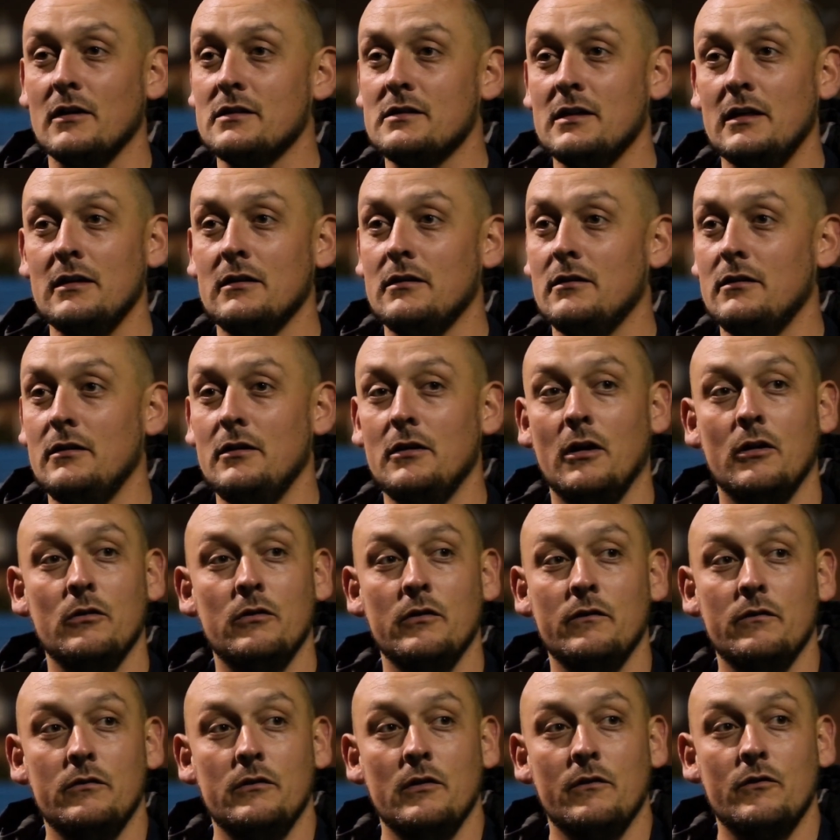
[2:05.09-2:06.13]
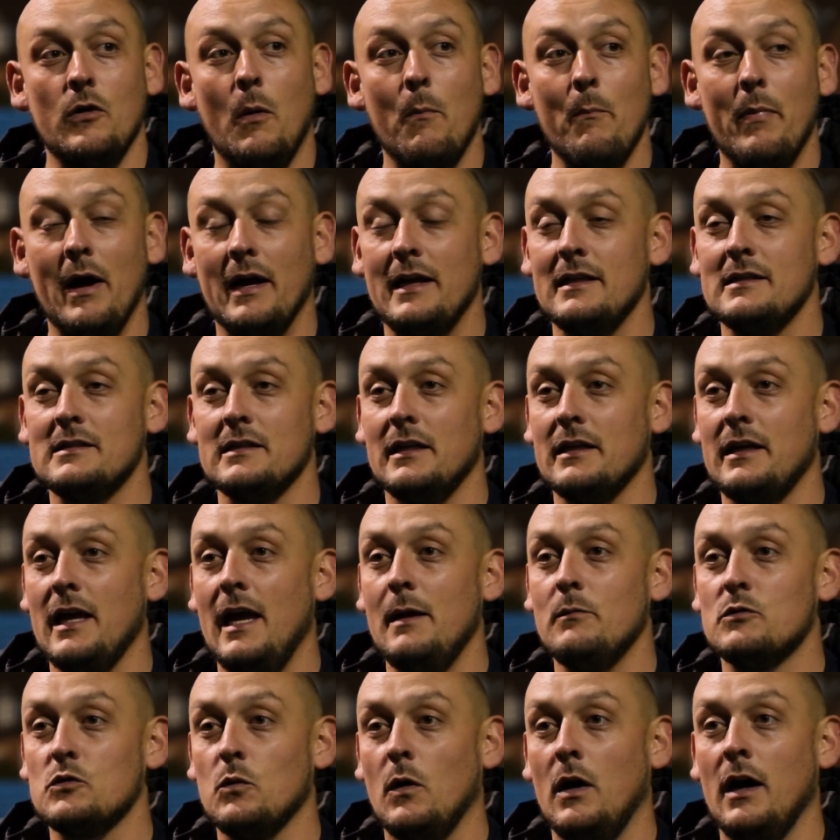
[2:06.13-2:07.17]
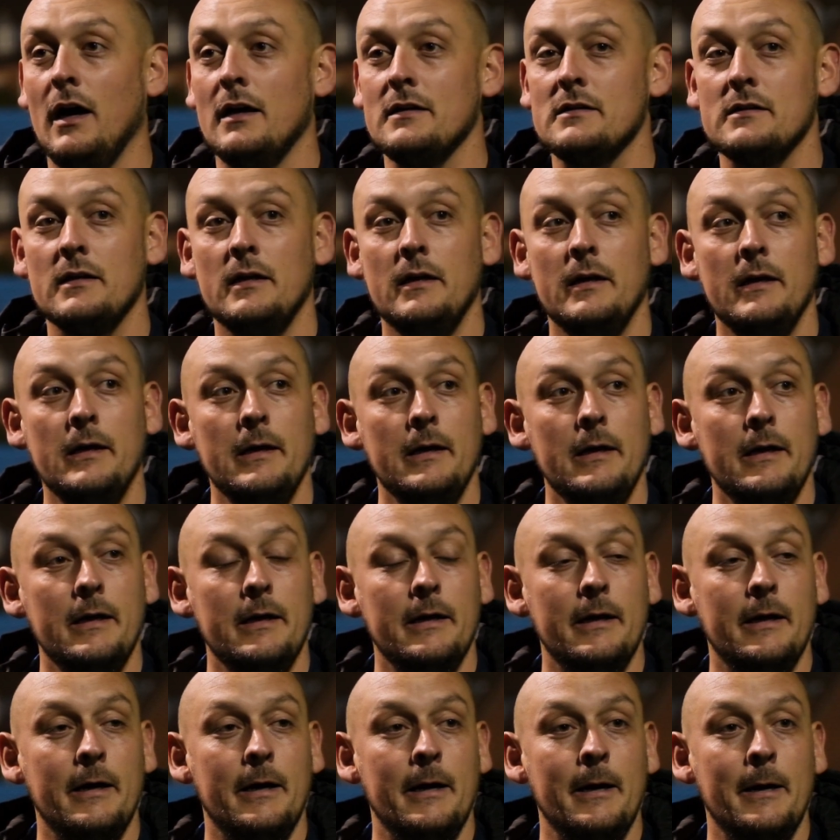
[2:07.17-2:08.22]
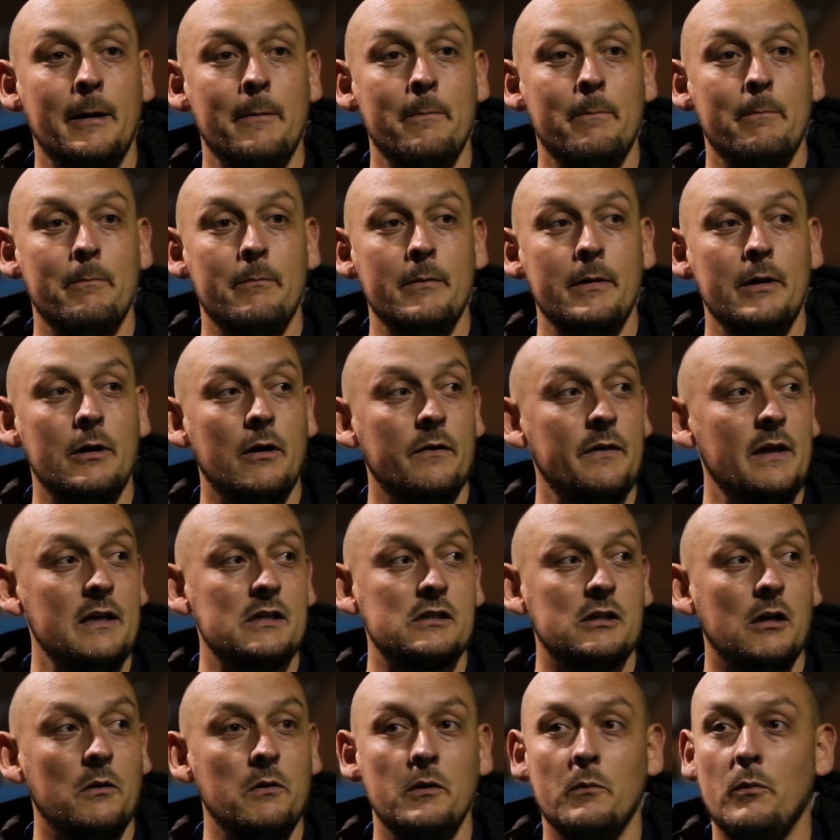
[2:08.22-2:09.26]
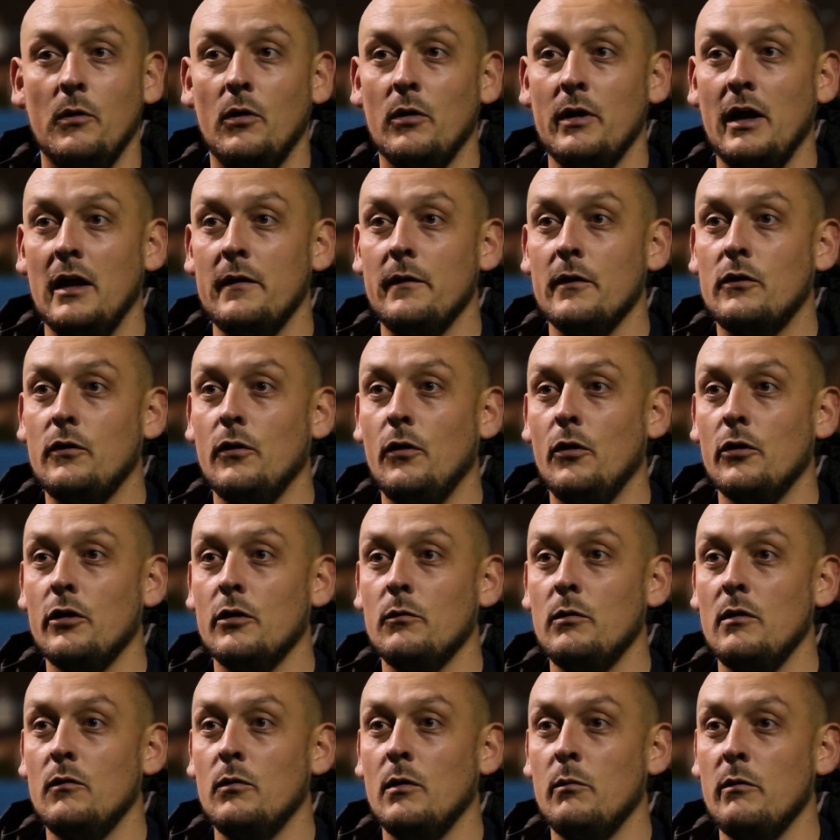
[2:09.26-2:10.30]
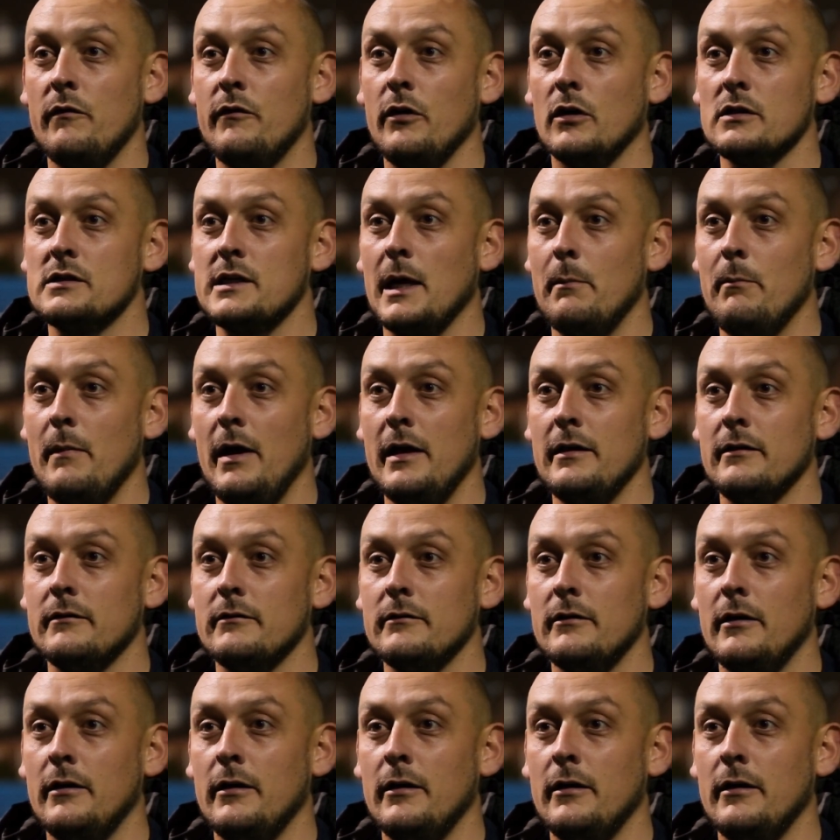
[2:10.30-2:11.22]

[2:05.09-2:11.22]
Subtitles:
I said, they've gone back into the game twice. And they're slowing the ball down in the corner when we've got 10 men.